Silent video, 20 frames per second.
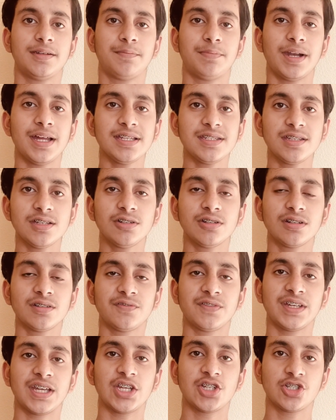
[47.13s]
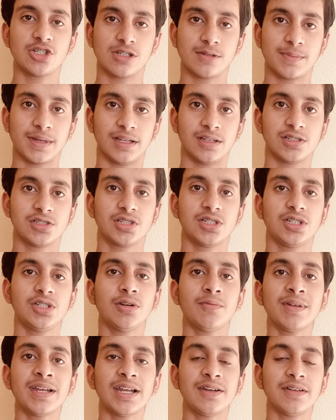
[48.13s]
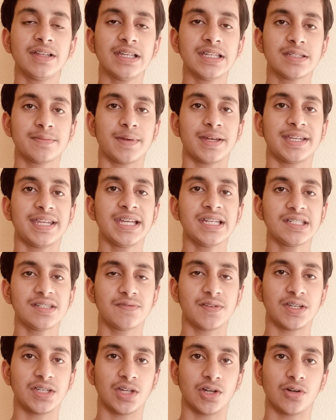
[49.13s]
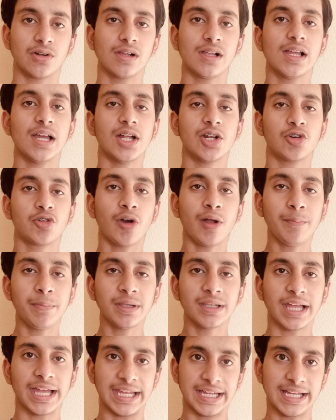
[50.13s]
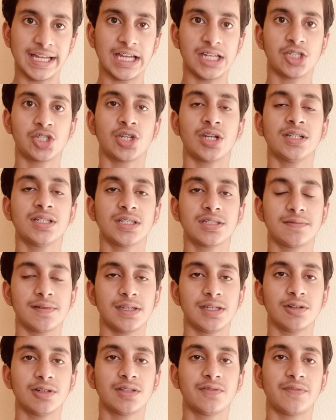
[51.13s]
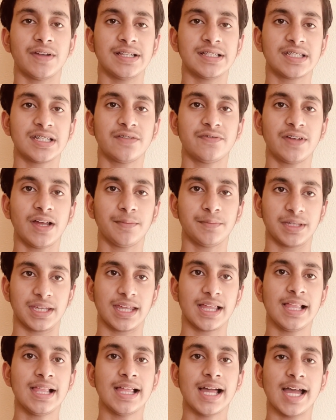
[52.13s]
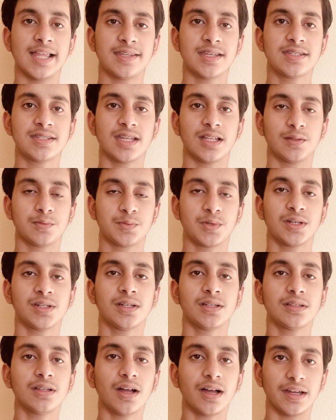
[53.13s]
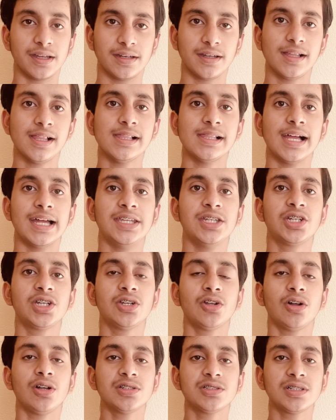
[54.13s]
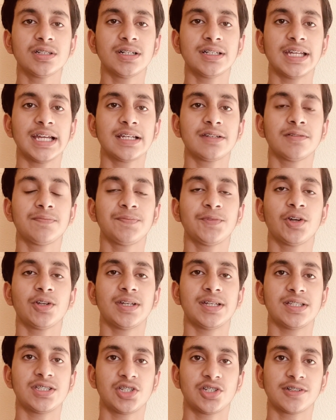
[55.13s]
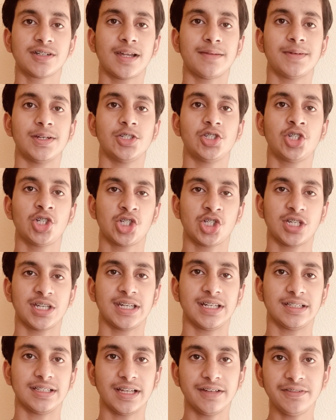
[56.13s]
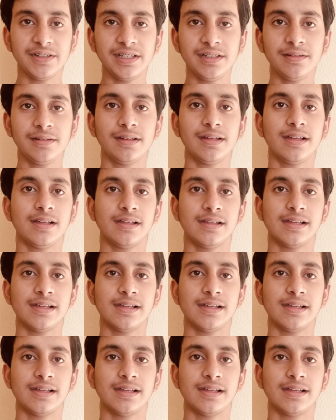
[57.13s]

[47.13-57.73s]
Press the notification bell so you know when I release my next video. Drop a like and share this video with friends and family, as this helps me out a lot. And you can also connect with me on Instagram at jishk11.